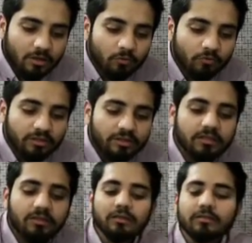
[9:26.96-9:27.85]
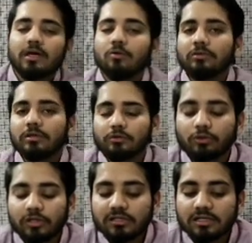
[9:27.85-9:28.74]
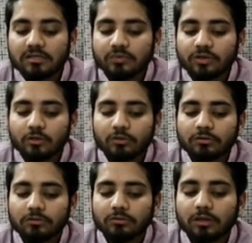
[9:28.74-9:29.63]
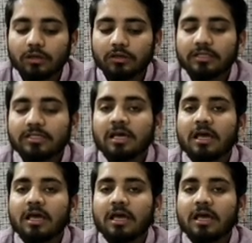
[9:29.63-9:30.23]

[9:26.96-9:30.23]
we run a ground control assessment on this.